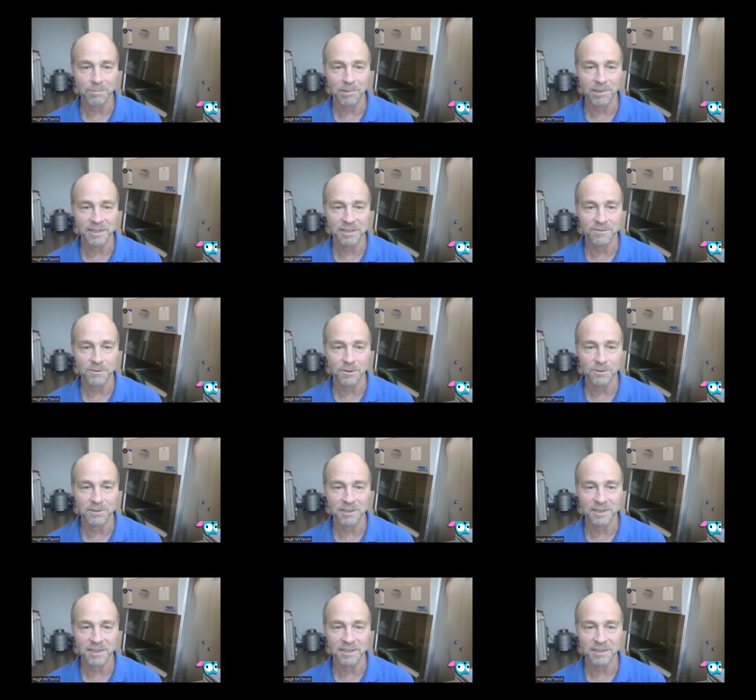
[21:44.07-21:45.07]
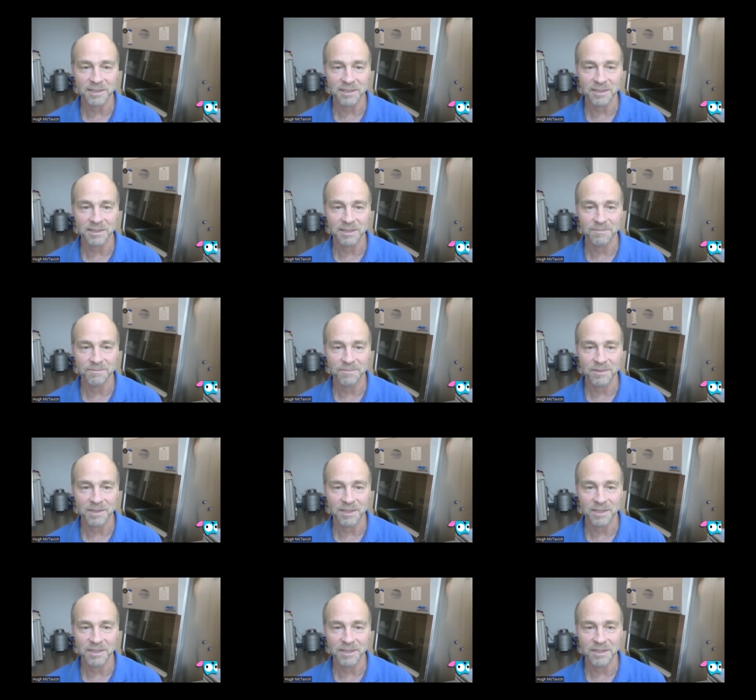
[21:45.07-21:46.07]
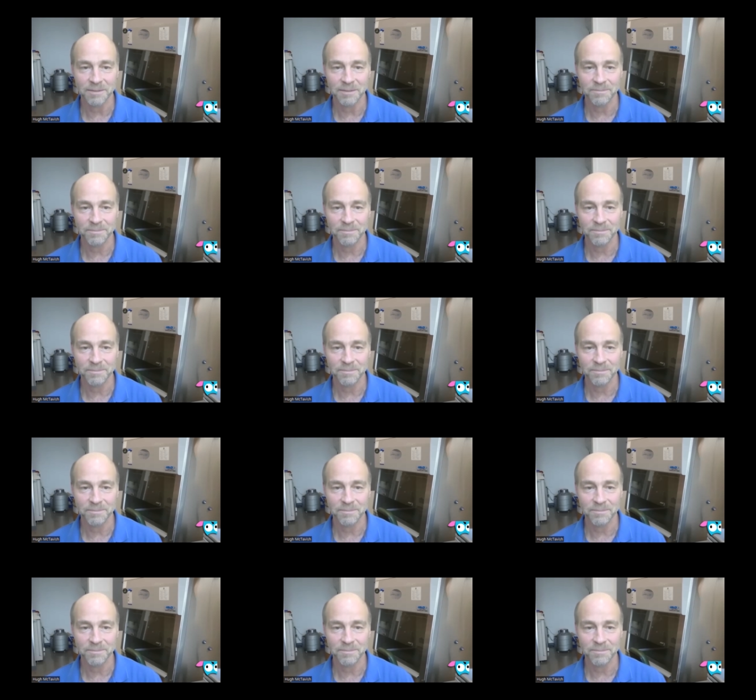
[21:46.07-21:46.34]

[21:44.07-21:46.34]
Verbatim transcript: place votes as the the uh,